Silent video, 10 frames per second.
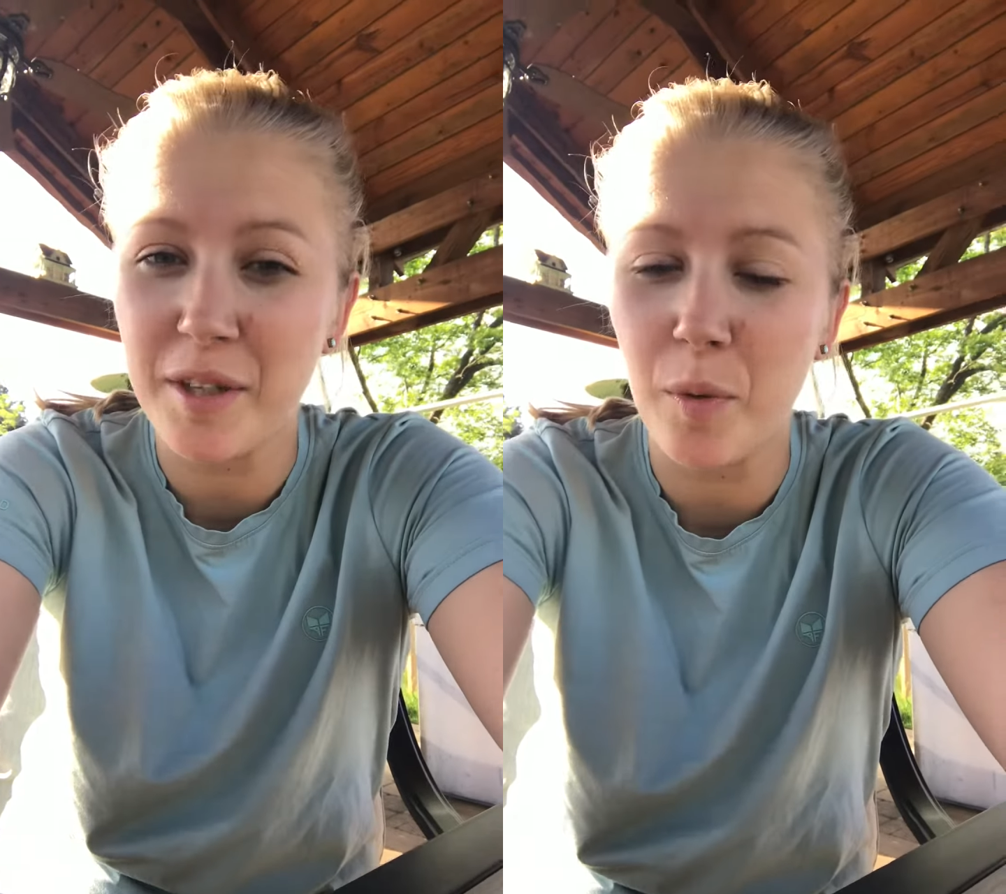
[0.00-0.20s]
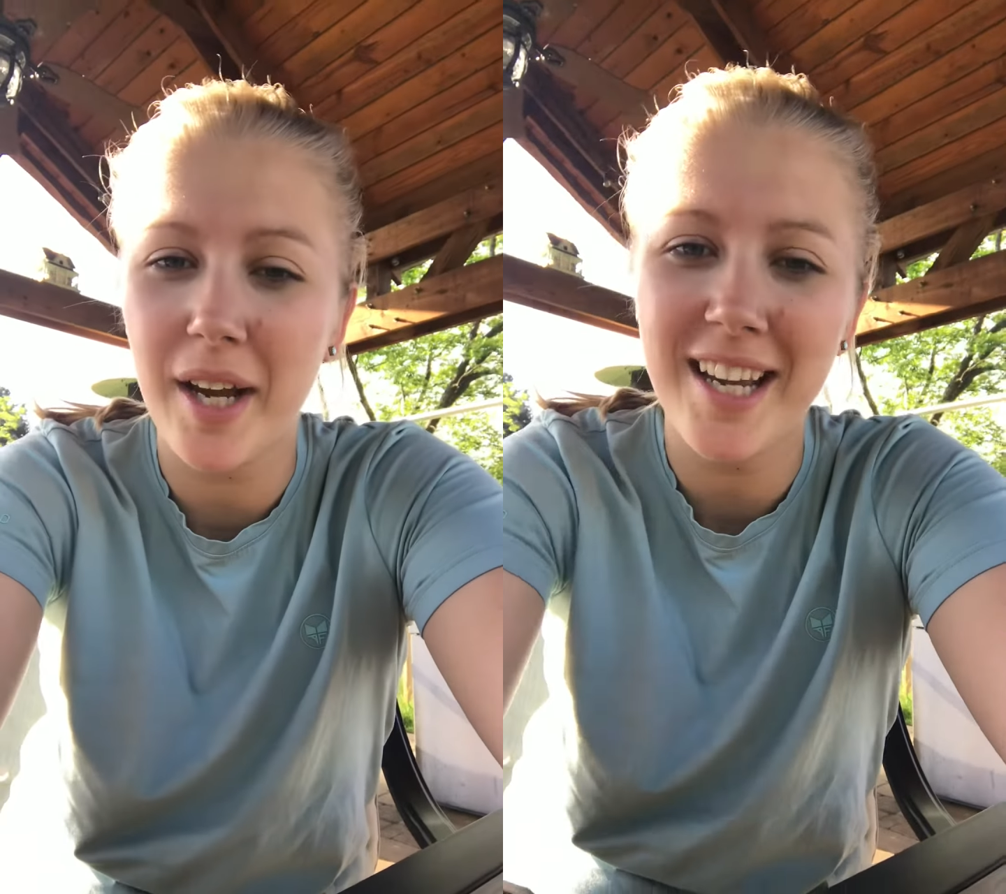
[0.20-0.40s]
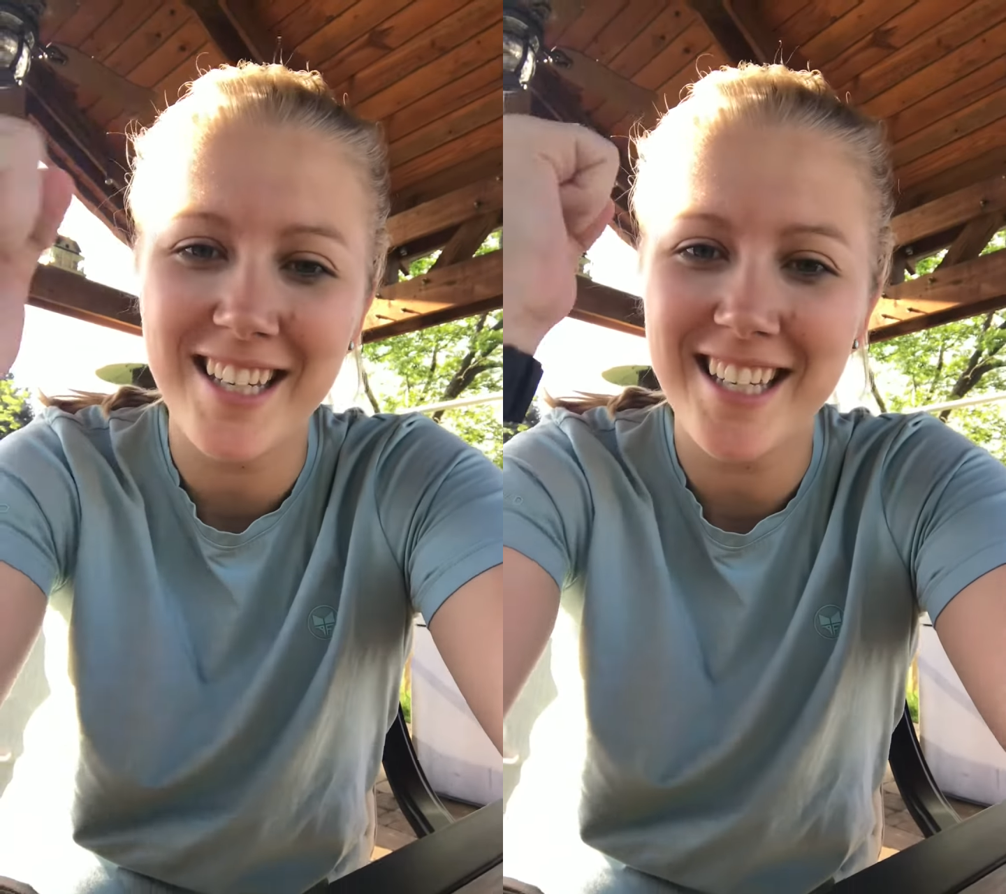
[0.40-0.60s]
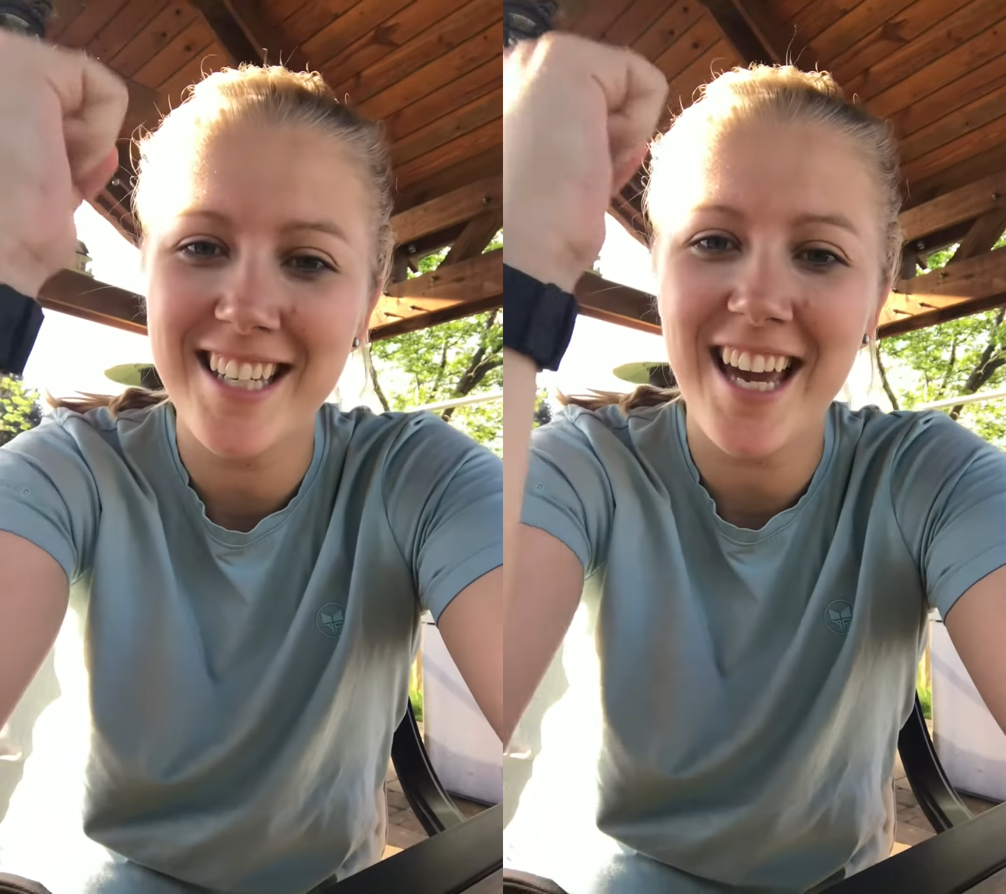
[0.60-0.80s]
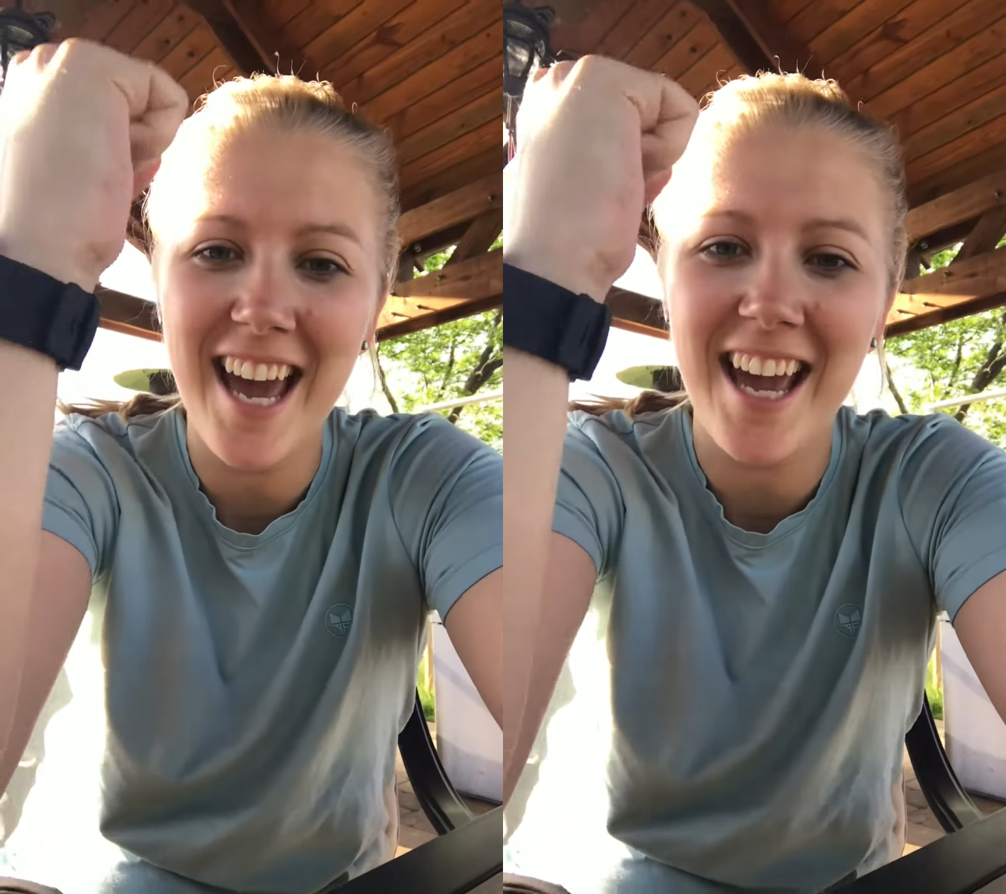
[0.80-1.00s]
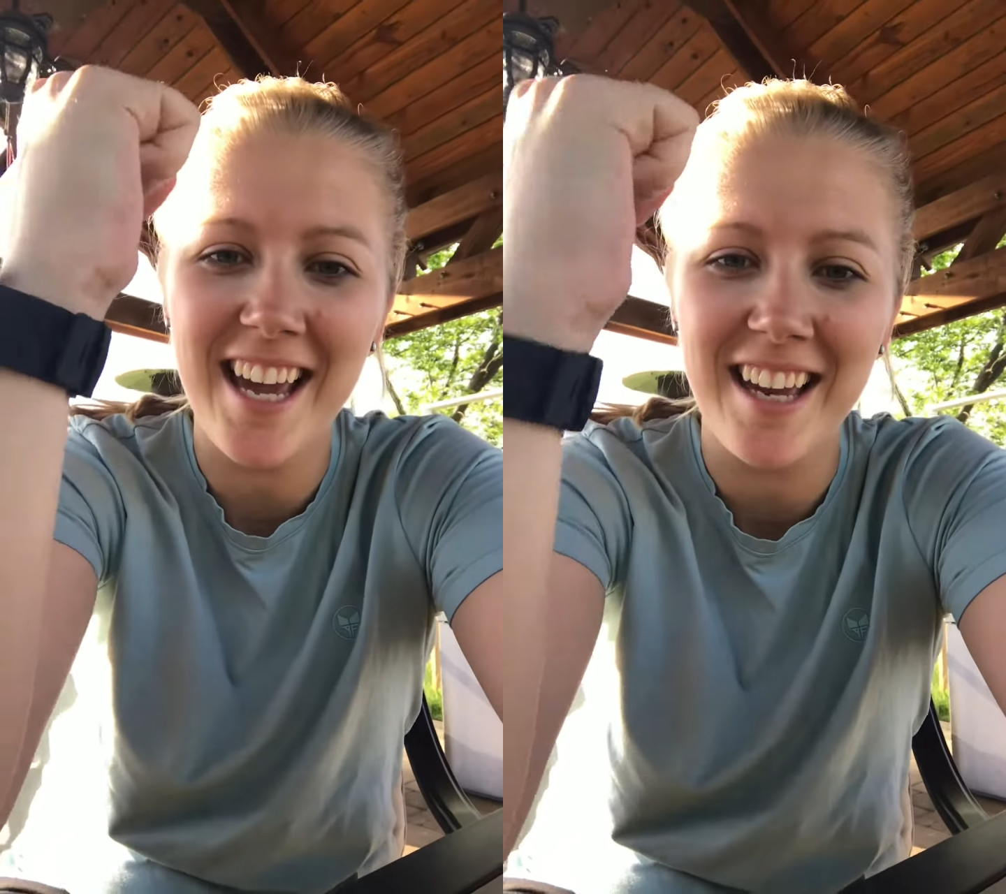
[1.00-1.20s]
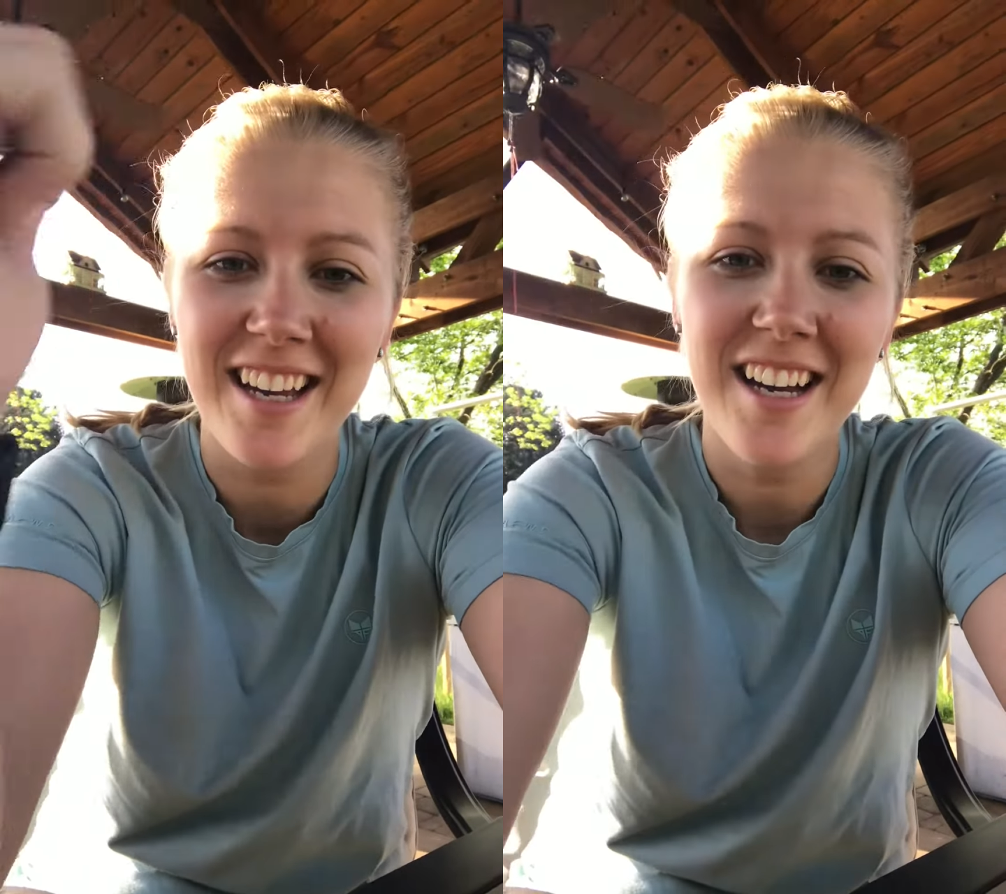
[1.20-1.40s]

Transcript: weight. Yay!